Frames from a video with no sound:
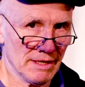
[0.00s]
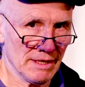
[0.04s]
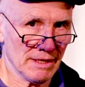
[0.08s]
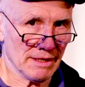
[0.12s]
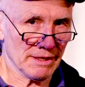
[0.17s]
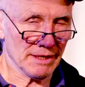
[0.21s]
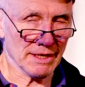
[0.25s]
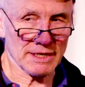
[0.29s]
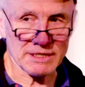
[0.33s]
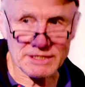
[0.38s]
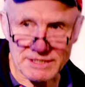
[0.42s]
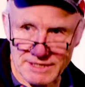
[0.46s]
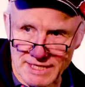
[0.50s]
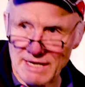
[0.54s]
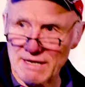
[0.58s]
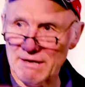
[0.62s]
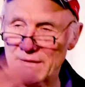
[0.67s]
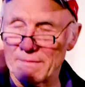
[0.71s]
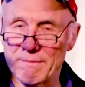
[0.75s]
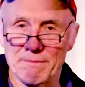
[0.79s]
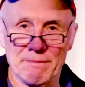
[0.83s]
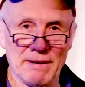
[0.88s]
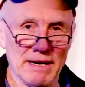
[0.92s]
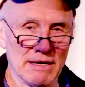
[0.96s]
And as
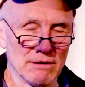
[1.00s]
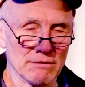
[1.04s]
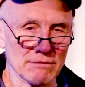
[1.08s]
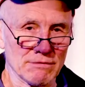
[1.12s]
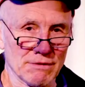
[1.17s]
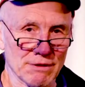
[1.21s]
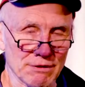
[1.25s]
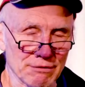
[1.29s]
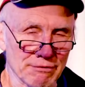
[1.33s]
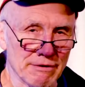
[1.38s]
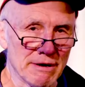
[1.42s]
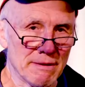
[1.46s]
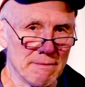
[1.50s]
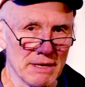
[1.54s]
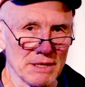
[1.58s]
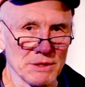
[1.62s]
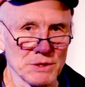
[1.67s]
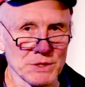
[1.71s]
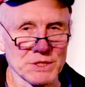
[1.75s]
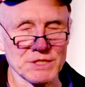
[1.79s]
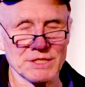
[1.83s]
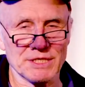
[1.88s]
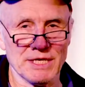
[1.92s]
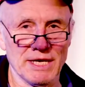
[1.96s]
they're about 3
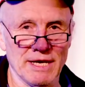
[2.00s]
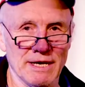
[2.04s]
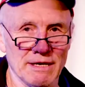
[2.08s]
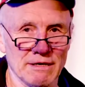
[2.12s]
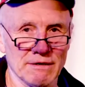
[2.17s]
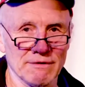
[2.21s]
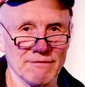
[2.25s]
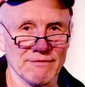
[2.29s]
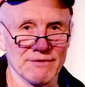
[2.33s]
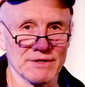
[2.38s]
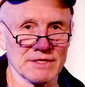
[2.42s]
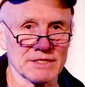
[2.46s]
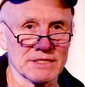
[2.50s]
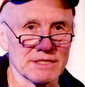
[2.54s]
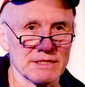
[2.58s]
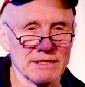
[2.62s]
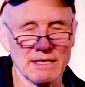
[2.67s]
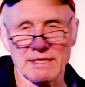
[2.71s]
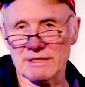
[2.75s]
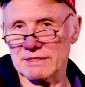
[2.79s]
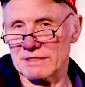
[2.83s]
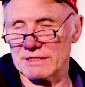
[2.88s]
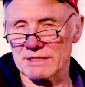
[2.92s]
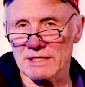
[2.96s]
months ahead of us,
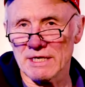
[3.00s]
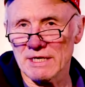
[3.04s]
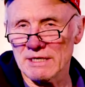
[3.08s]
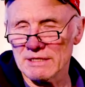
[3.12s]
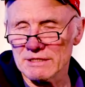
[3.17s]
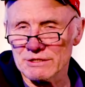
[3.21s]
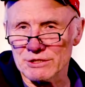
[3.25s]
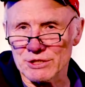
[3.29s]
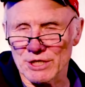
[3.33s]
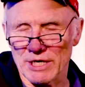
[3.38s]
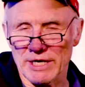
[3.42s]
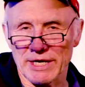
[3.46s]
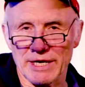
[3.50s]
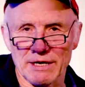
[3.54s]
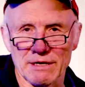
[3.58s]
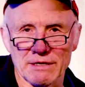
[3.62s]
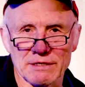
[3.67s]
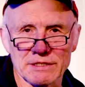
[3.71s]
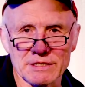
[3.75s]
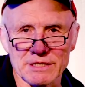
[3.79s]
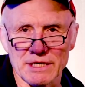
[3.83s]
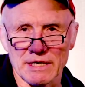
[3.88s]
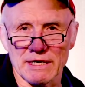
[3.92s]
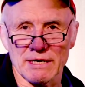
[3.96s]
that's
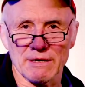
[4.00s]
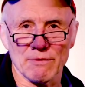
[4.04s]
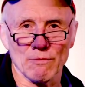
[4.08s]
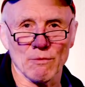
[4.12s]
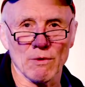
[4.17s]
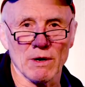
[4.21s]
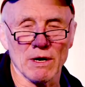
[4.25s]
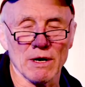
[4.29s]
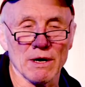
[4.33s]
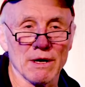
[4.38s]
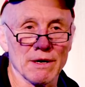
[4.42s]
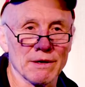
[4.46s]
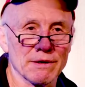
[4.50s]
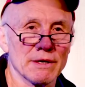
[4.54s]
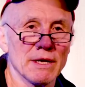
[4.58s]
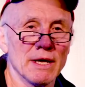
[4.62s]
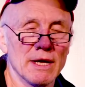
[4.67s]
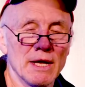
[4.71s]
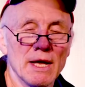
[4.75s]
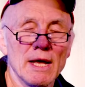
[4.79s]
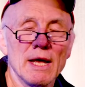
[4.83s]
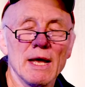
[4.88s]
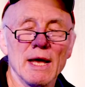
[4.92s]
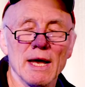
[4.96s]
China, Taiwan,
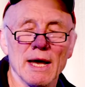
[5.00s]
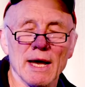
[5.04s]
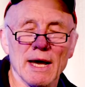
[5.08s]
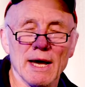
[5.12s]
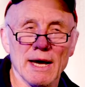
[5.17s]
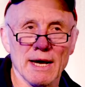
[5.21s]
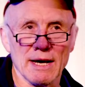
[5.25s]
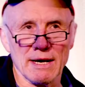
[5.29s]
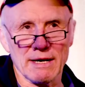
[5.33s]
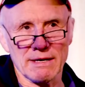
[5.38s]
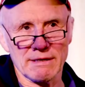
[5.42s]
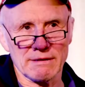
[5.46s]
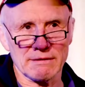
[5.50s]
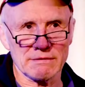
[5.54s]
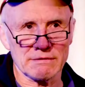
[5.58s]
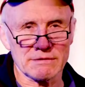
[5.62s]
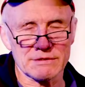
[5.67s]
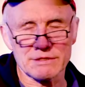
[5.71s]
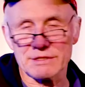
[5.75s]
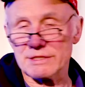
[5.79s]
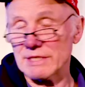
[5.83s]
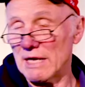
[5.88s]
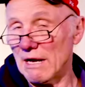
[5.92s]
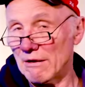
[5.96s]

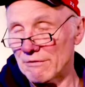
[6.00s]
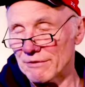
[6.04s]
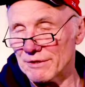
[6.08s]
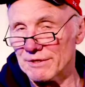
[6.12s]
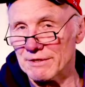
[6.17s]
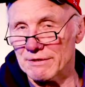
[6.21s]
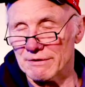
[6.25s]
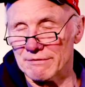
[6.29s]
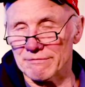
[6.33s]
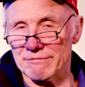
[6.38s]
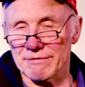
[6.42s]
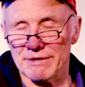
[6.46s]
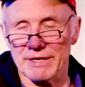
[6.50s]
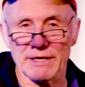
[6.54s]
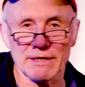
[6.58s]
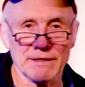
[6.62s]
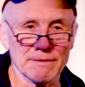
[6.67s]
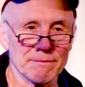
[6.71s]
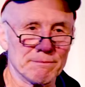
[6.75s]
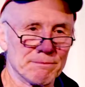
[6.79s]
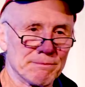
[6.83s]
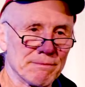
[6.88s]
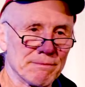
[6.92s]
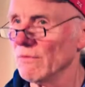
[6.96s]
and South
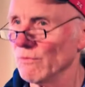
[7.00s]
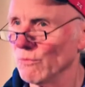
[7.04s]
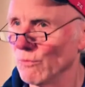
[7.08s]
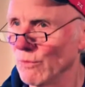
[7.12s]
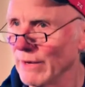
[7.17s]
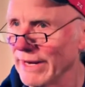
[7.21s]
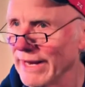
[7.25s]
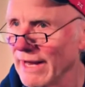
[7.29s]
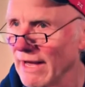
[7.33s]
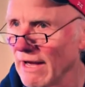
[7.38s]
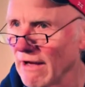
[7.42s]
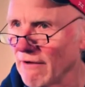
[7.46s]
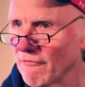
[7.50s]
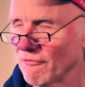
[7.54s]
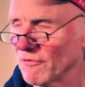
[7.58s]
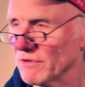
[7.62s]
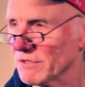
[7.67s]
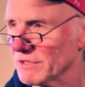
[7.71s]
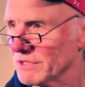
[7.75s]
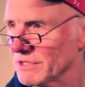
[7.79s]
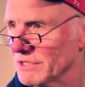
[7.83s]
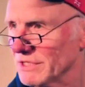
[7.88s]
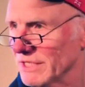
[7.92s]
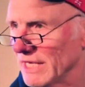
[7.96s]
Korea, we have
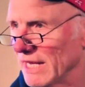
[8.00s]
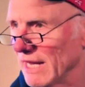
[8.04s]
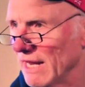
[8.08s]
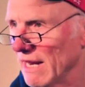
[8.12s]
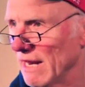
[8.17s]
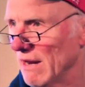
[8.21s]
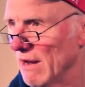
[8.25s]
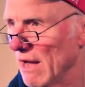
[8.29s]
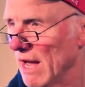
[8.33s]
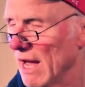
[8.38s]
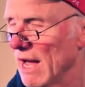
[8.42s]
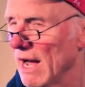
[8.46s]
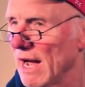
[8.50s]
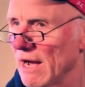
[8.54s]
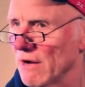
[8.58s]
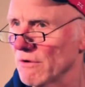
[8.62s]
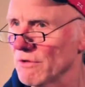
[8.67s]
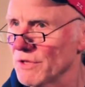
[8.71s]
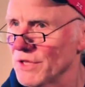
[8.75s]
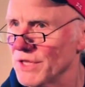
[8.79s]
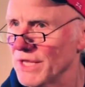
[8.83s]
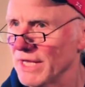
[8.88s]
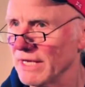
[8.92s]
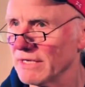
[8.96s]
to see
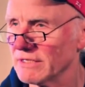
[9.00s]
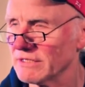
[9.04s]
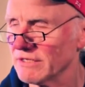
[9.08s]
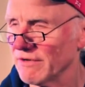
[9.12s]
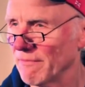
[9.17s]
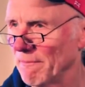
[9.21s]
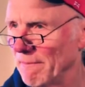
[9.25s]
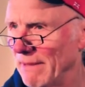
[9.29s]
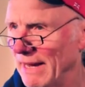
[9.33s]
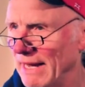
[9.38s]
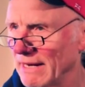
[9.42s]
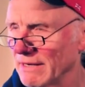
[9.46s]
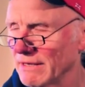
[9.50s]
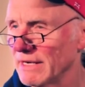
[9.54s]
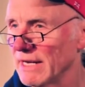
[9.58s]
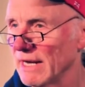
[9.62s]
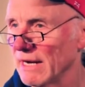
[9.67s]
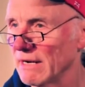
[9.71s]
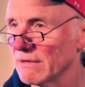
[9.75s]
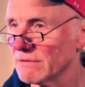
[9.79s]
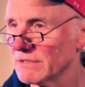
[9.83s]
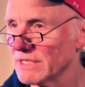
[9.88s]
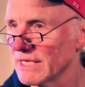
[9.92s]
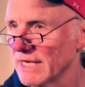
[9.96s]
how things are panned
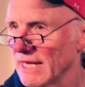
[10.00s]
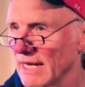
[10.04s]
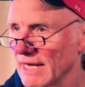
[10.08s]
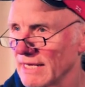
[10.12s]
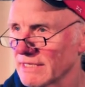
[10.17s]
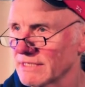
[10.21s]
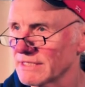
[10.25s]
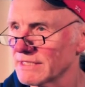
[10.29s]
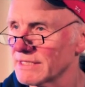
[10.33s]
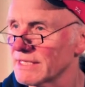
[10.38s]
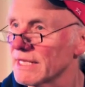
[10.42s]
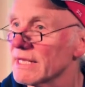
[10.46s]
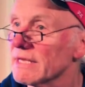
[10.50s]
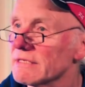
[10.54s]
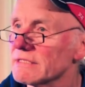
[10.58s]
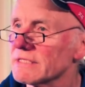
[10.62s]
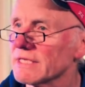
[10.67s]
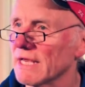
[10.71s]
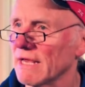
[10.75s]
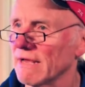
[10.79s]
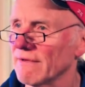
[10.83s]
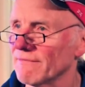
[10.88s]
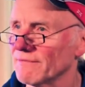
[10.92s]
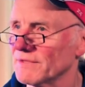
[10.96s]
out as
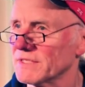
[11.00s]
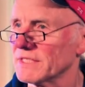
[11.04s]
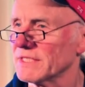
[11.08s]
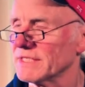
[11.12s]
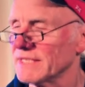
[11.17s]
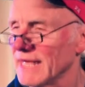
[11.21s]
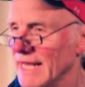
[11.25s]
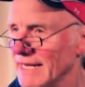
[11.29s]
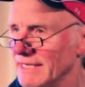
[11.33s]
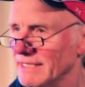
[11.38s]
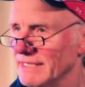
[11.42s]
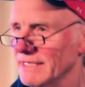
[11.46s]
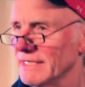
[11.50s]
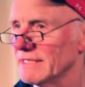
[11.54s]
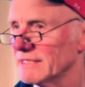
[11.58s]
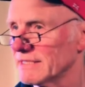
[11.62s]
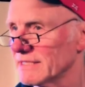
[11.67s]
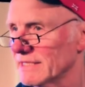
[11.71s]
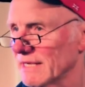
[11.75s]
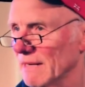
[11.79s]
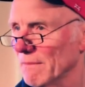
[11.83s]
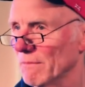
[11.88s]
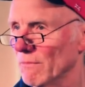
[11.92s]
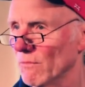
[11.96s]
things have steadied
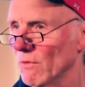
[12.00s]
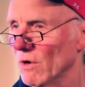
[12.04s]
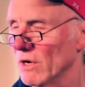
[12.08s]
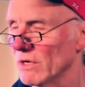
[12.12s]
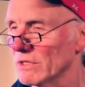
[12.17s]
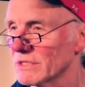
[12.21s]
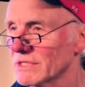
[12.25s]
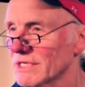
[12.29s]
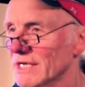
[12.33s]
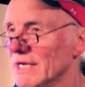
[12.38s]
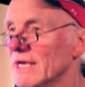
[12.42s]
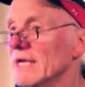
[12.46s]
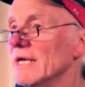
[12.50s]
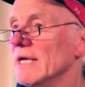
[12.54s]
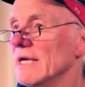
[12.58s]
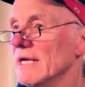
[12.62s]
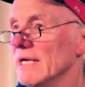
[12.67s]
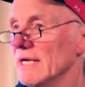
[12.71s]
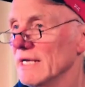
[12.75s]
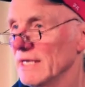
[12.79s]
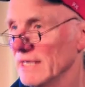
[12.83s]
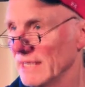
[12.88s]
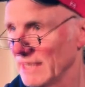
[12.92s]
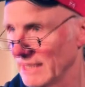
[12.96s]
somewhat
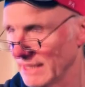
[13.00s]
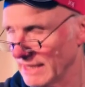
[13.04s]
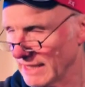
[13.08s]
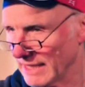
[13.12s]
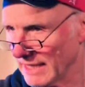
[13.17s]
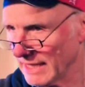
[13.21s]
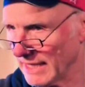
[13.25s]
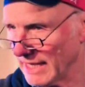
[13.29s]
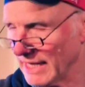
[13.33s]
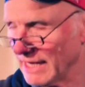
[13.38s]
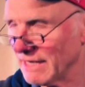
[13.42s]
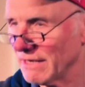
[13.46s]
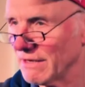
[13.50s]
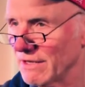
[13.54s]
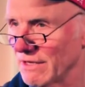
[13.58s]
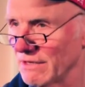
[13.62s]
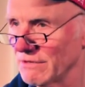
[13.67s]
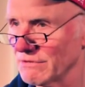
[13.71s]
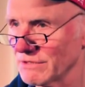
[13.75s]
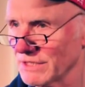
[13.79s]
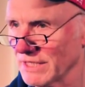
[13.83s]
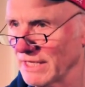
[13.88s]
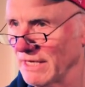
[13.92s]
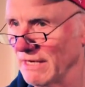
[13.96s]
in
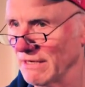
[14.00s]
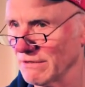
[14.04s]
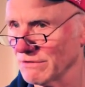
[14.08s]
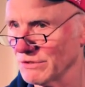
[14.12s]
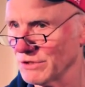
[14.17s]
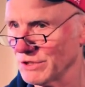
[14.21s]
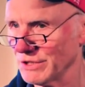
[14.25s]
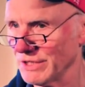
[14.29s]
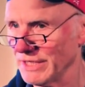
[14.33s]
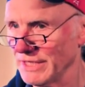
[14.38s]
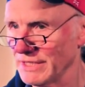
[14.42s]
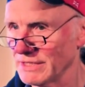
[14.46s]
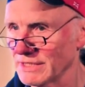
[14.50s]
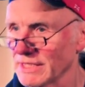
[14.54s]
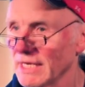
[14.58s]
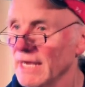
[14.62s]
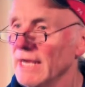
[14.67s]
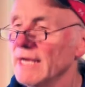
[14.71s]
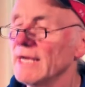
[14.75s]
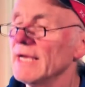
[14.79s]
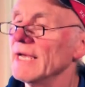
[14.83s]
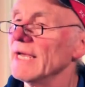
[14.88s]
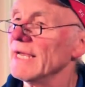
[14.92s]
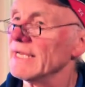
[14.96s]
those
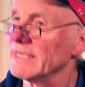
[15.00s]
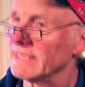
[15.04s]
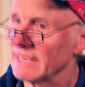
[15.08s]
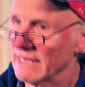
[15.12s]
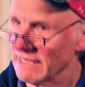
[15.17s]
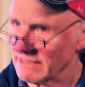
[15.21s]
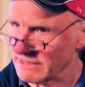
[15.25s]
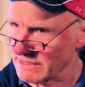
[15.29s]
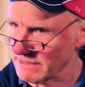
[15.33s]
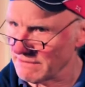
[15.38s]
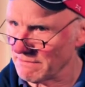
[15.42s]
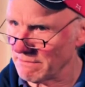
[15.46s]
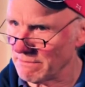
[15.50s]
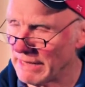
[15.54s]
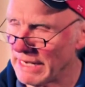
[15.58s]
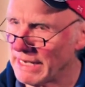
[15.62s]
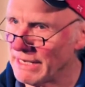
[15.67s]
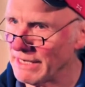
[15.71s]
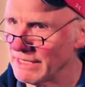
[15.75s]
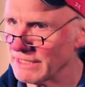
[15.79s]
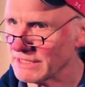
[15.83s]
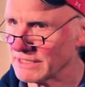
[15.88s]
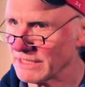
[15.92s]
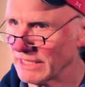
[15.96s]
countries. It doesn't
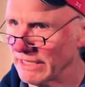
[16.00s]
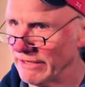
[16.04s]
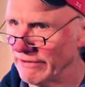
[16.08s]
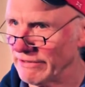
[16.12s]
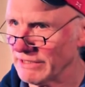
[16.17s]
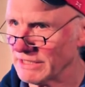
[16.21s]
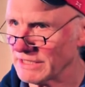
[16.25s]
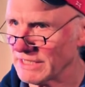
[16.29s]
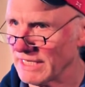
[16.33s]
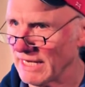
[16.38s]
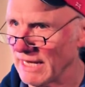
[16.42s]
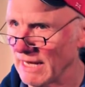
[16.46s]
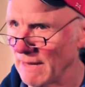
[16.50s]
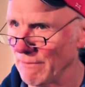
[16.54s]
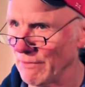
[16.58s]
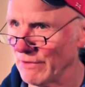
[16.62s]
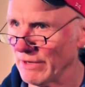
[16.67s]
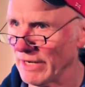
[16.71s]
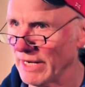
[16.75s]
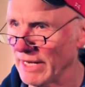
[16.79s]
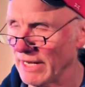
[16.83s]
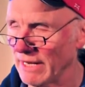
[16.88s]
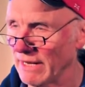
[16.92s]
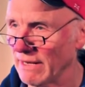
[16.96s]
mean it's going to
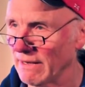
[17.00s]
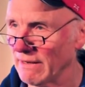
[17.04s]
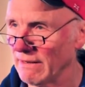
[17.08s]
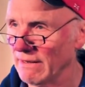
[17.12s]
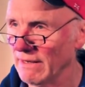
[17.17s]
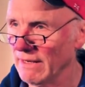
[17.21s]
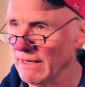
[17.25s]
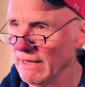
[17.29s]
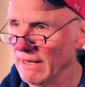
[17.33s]
happen here,